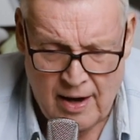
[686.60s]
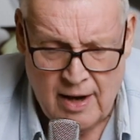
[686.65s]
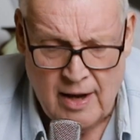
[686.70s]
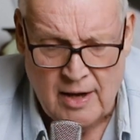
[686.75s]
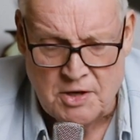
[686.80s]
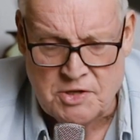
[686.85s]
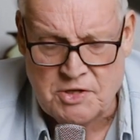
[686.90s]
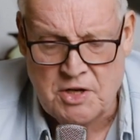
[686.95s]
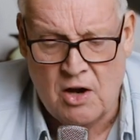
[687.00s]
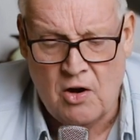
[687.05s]

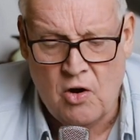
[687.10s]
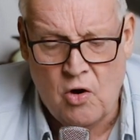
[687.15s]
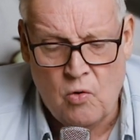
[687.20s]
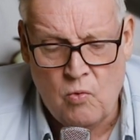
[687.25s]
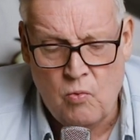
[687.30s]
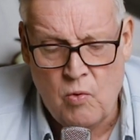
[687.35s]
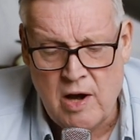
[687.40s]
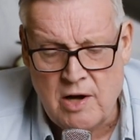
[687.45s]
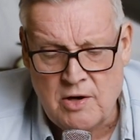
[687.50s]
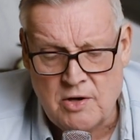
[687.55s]
It is a
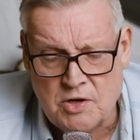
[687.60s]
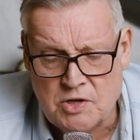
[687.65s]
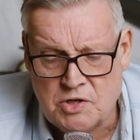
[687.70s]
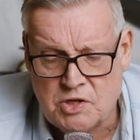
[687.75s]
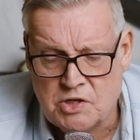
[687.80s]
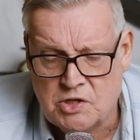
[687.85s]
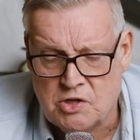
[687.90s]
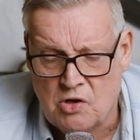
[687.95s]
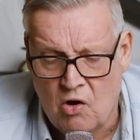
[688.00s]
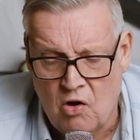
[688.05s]

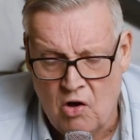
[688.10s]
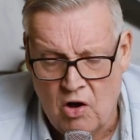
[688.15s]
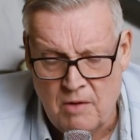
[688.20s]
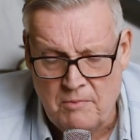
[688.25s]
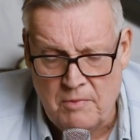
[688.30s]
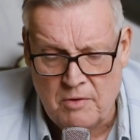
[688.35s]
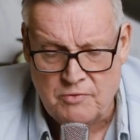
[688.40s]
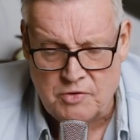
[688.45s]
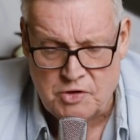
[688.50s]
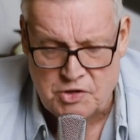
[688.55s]
horrendous
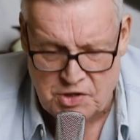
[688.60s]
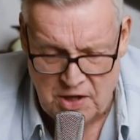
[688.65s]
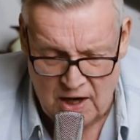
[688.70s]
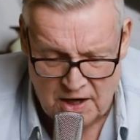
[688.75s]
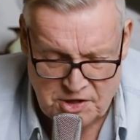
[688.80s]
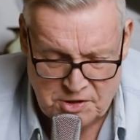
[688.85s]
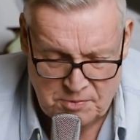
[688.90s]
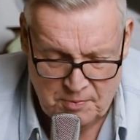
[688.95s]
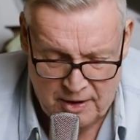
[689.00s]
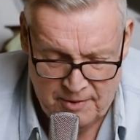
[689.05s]
time of
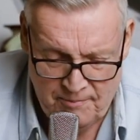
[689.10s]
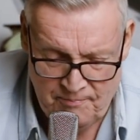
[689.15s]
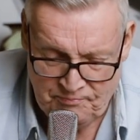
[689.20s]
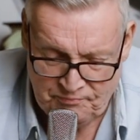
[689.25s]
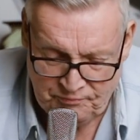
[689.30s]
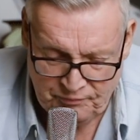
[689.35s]
judgment.